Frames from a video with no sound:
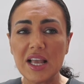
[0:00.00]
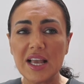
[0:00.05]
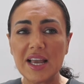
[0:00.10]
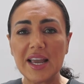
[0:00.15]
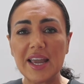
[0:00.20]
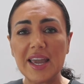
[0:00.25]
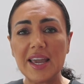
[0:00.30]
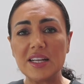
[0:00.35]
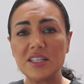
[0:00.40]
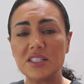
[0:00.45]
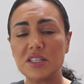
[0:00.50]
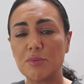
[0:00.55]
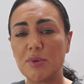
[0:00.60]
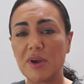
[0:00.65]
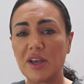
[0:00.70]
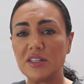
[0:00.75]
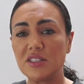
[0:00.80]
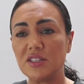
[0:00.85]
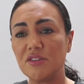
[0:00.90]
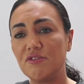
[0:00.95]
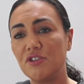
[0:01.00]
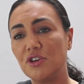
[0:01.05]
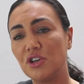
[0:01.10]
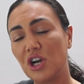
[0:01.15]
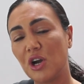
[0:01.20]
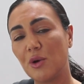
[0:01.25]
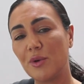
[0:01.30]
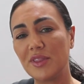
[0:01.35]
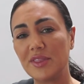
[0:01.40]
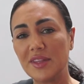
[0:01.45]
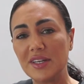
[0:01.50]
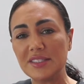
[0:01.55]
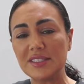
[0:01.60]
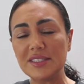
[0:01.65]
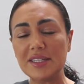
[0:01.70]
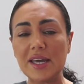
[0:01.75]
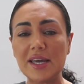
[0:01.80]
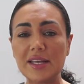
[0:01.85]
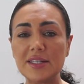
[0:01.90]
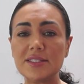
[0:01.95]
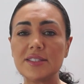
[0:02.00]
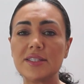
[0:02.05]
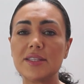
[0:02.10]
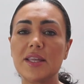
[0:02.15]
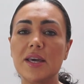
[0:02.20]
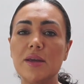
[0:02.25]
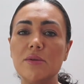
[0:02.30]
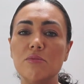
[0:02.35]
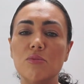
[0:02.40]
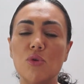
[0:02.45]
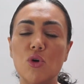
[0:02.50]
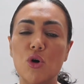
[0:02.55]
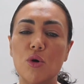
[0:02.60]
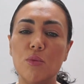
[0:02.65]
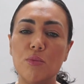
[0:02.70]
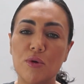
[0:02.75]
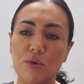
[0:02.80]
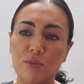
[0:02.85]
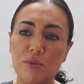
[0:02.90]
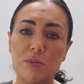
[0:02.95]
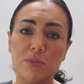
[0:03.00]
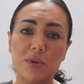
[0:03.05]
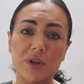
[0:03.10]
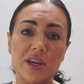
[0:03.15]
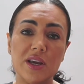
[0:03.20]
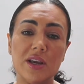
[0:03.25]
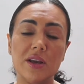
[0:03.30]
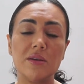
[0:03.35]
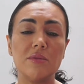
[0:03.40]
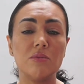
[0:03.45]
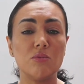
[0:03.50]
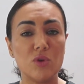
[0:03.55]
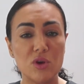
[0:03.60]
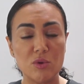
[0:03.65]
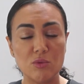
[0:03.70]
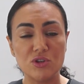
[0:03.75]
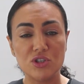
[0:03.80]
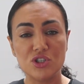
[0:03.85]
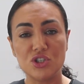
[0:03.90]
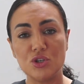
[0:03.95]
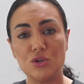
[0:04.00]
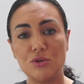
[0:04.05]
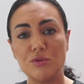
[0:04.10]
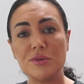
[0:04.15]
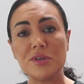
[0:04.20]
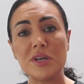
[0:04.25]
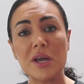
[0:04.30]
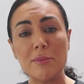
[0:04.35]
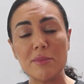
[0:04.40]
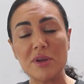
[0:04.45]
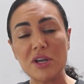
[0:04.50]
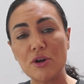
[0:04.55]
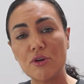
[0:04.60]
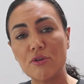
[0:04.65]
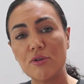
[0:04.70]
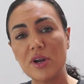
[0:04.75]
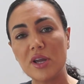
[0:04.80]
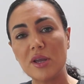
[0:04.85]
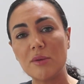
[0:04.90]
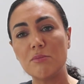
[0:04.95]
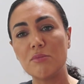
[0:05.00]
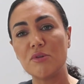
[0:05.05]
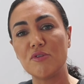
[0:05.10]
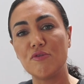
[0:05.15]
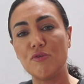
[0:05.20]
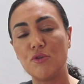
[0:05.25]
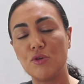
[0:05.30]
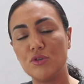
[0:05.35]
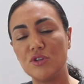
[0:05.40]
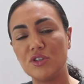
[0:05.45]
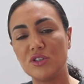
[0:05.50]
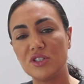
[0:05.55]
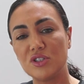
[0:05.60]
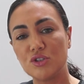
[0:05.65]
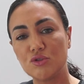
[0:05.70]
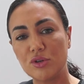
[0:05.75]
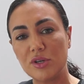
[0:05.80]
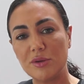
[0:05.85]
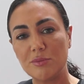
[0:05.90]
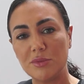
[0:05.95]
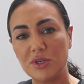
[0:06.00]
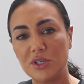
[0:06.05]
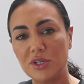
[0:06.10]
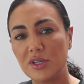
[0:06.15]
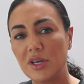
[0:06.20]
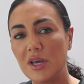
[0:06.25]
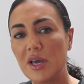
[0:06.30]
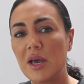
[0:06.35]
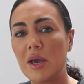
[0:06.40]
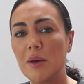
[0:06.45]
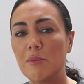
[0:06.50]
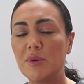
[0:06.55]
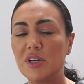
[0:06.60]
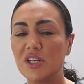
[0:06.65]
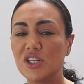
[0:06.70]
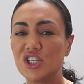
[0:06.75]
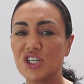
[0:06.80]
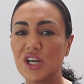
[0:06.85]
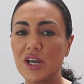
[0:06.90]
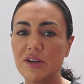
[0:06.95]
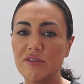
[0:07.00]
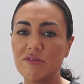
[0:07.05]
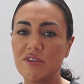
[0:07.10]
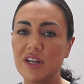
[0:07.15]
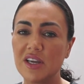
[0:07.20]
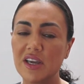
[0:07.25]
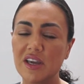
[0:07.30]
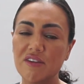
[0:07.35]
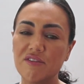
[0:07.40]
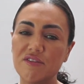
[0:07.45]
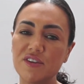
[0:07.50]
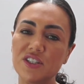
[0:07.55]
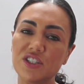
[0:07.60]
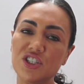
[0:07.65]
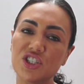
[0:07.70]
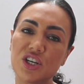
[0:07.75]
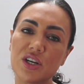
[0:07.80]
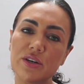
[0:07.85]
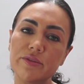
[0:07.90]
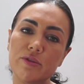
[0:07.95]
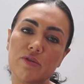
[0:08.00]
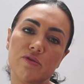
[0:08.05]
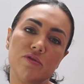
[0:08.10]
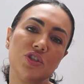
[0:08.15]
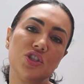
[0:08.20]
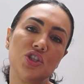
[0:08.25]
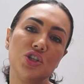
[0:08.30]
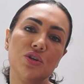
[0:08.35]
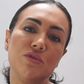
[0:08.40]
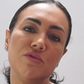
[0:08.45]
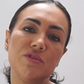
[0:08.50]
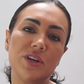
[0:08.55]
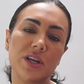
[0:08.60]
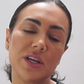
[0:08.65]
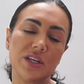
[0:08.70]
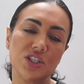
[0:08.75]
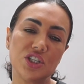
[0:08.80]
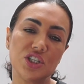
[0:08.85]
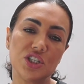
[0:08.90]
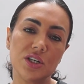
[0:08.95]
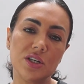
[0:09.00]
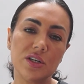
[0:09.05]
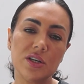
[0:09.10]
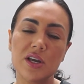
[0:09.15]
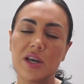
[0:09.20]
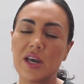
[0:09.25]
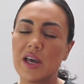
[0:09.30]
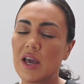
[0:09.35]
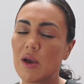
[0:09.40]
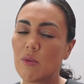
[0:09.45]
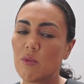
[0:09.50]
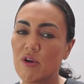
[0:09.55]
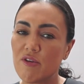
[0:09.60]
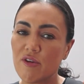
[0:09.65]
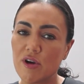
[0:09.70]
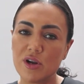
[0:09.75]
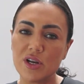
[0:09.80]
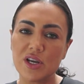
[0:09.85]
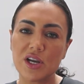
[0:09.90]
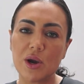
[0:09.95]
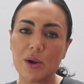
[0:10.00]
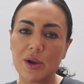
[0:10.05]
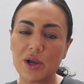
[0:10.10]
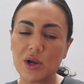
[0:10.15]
it depends. If you're going this end, then more probably we would do numbing cream before the treatment. But generally, if it's general rejuvenation, we're only going